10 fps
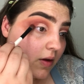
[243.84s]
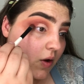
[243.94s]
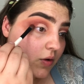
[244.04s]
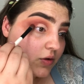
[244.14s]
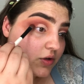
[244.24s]

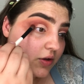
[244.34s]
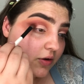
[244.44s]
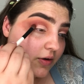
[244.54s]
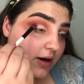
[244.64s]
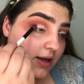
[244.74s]
onto the
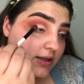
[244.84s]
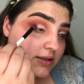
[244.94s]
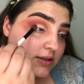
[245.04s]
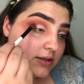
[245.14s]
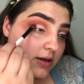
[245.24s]

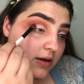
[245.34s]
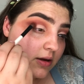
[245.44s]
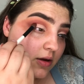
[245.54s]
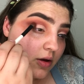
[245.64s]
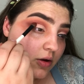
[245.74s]
crease
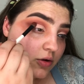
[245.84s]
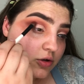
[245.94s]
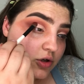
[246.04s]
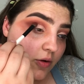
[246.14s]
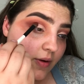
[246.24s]

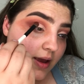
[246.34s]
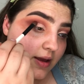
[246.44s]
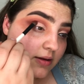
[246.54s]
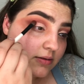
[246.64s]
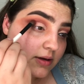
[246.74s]
so it
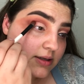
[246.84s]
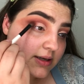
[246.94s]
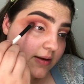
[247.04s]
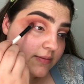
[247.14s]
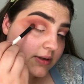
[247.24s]

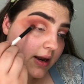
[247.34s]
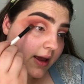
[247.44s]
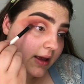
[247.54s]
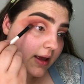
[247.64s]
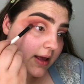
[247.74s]
seems
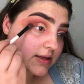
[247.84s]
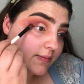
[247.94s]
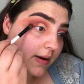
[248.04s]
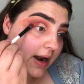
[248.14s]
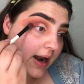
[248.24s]
like it's
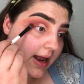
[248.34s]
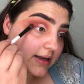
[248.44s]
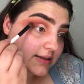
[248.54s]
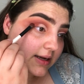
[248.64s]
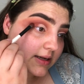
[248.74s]

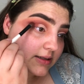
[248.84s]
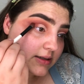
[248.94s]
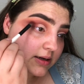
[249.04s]
blended,